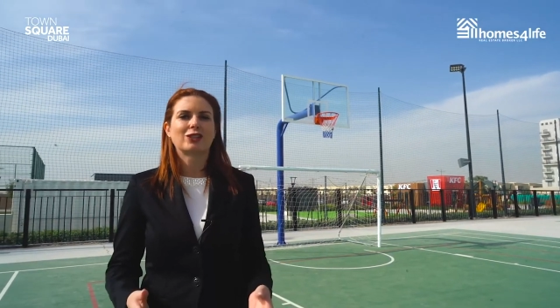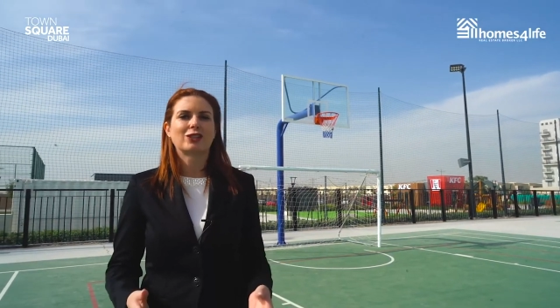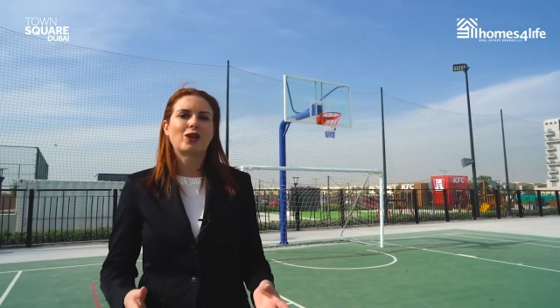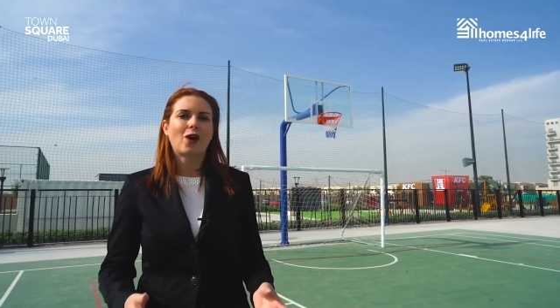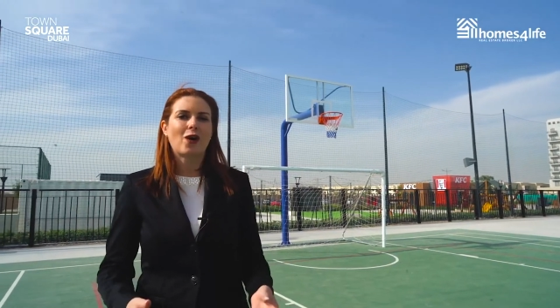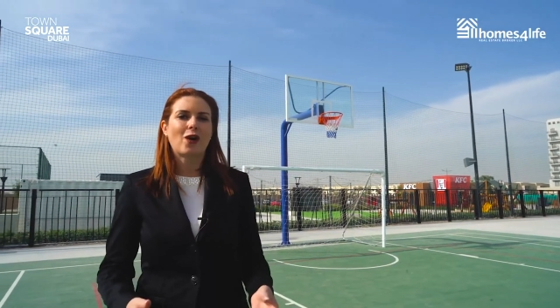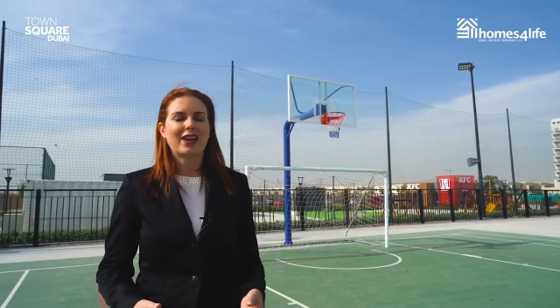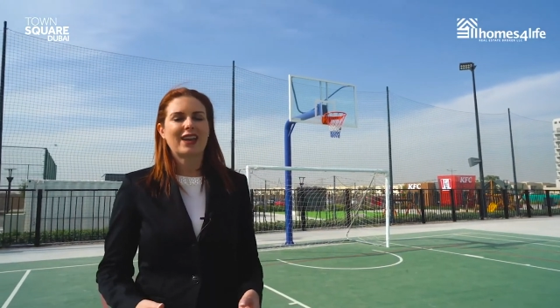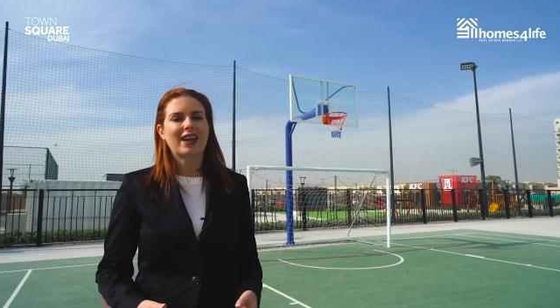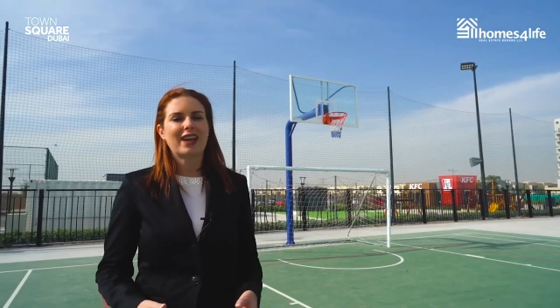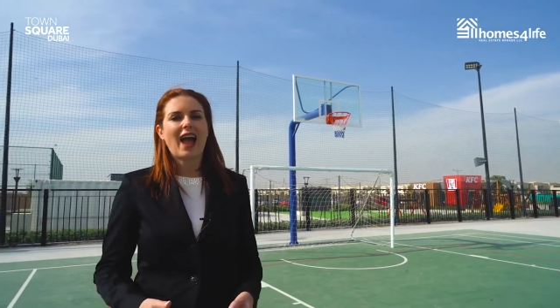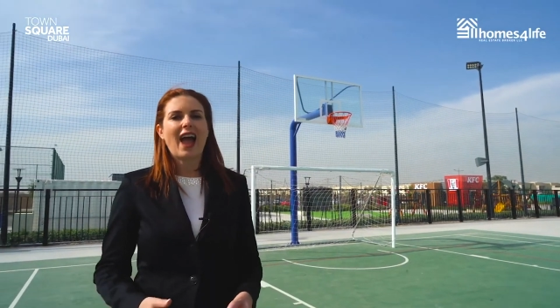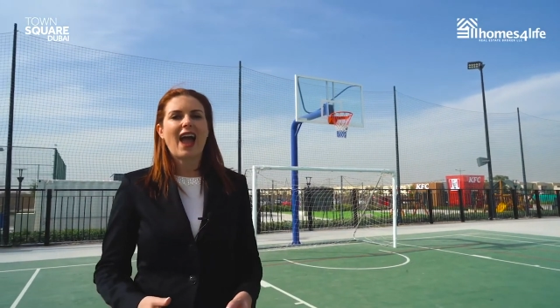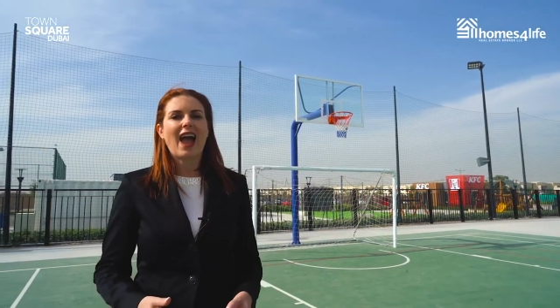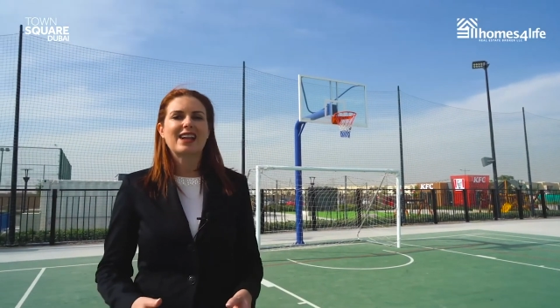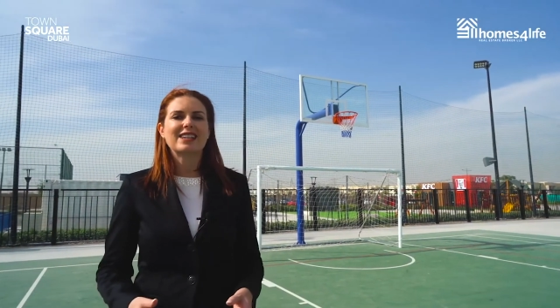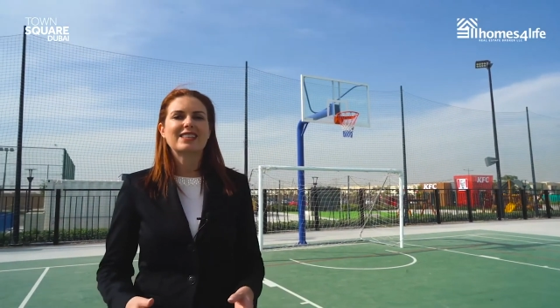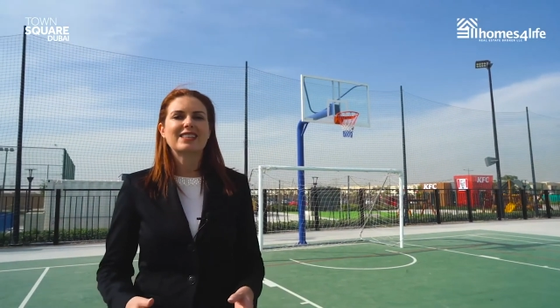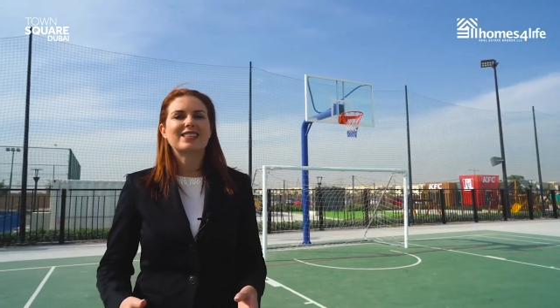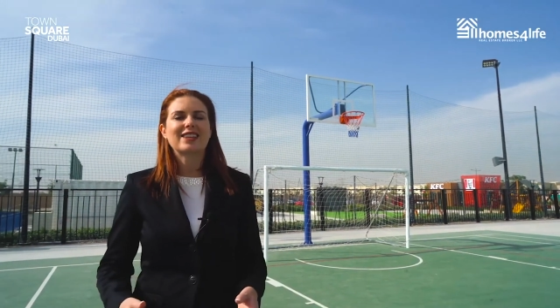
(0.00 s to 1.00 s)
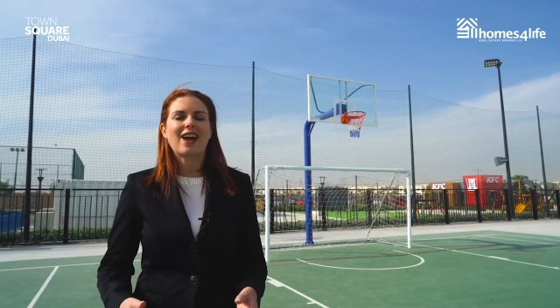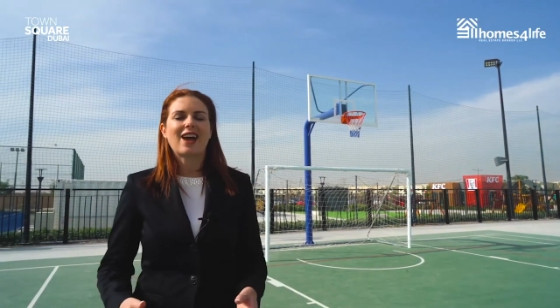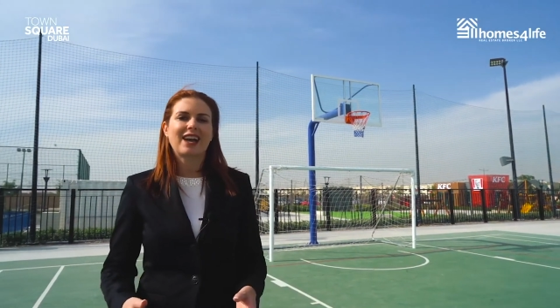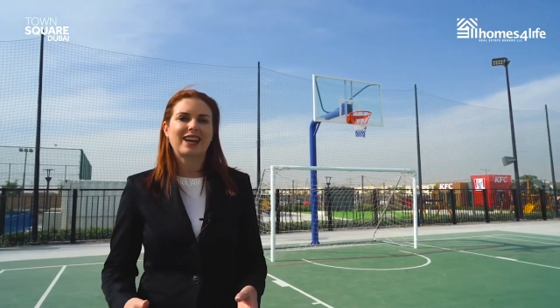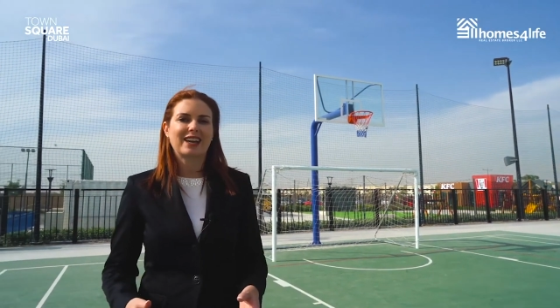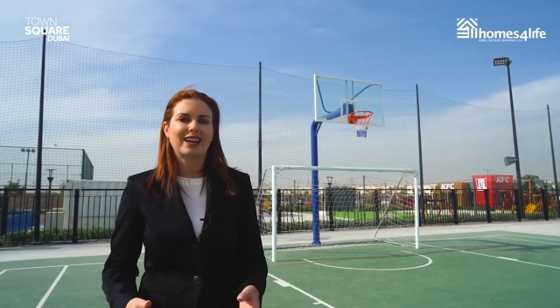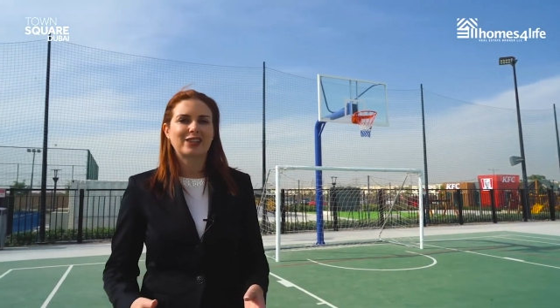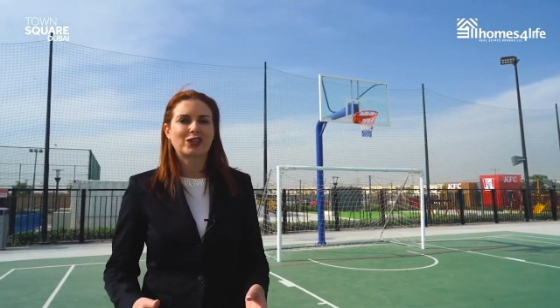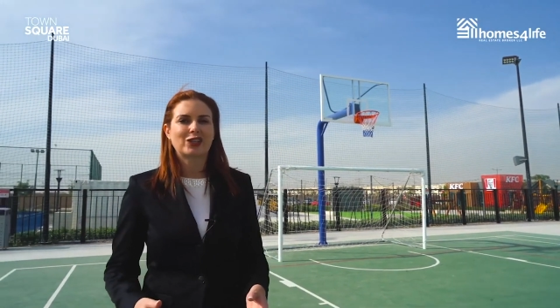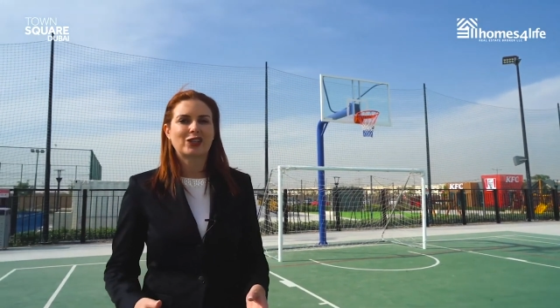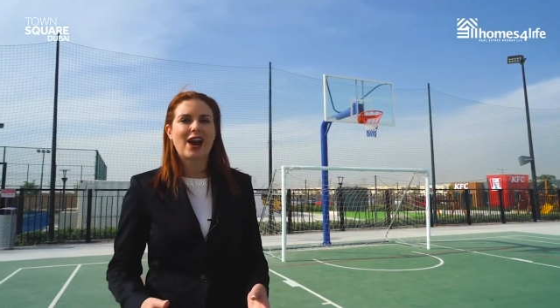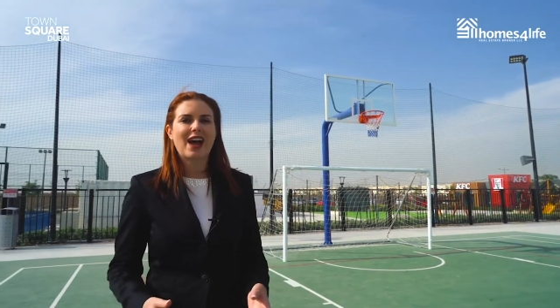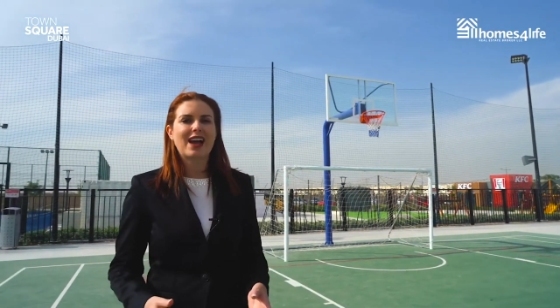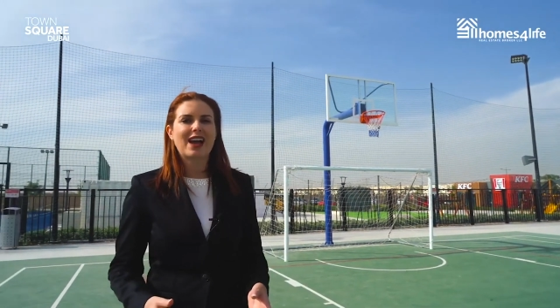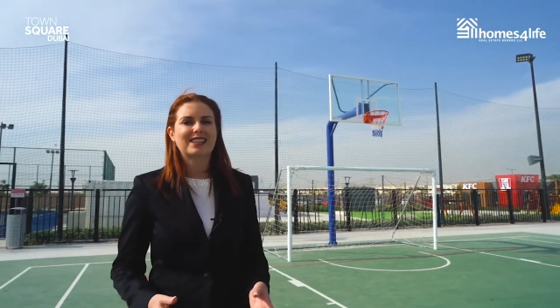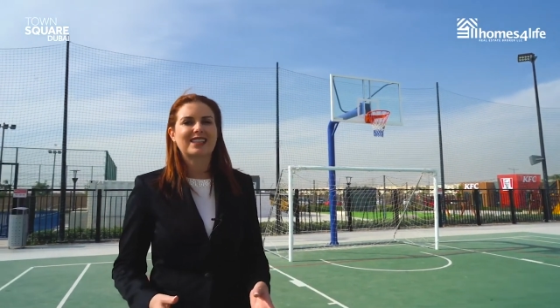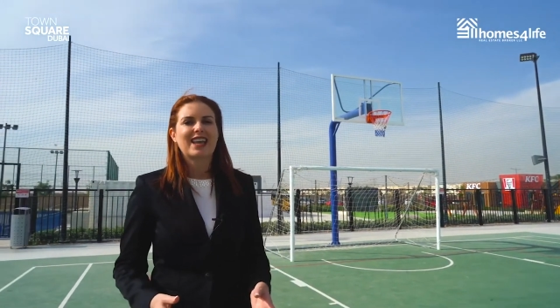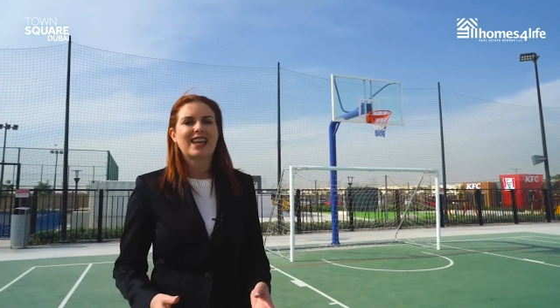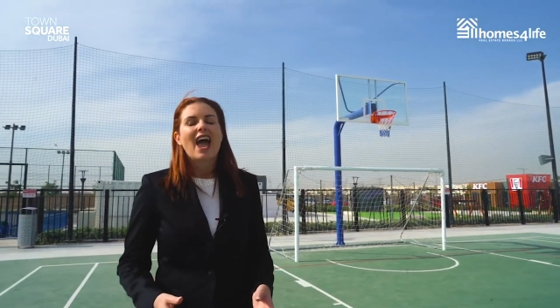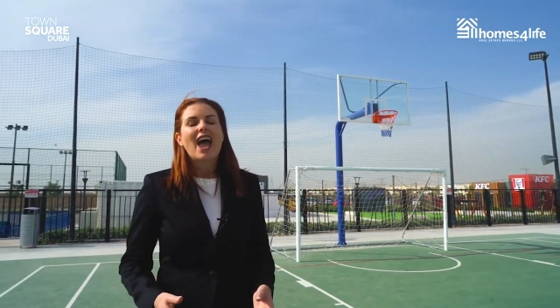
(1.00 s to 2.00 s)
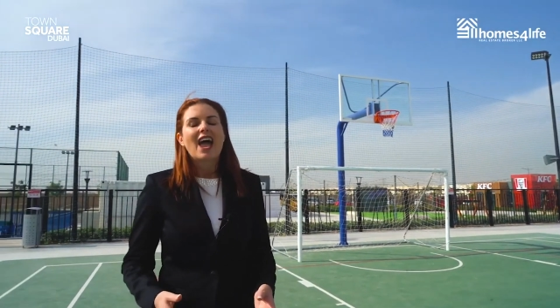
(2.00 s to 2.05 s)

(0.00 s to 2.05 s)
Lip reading: jogging and cycling tracks.